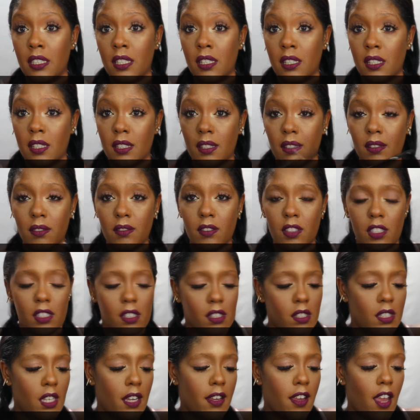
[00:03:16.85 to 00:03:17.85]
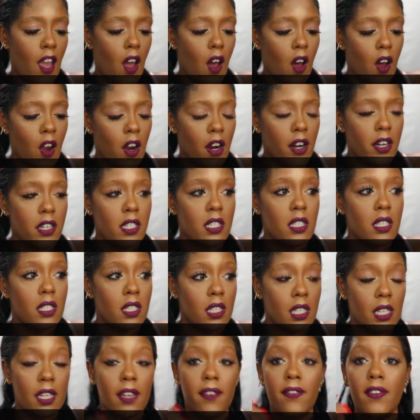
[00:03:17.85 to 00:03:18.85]
It's just a hard,
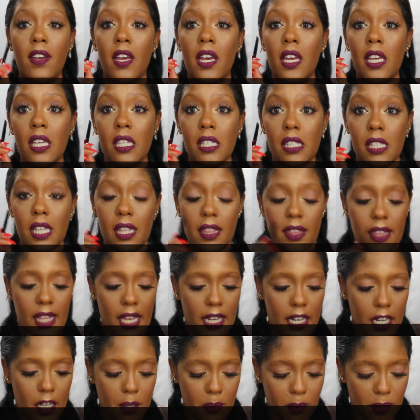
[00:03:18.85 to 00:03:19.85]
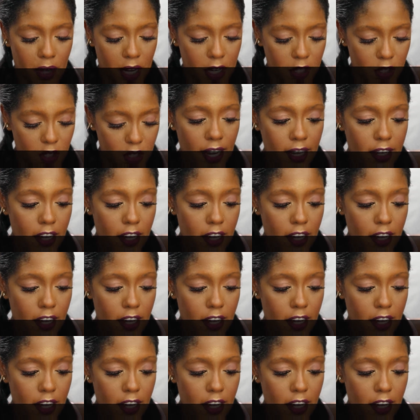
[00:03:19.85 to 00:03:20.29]
stiff, synthetic brush.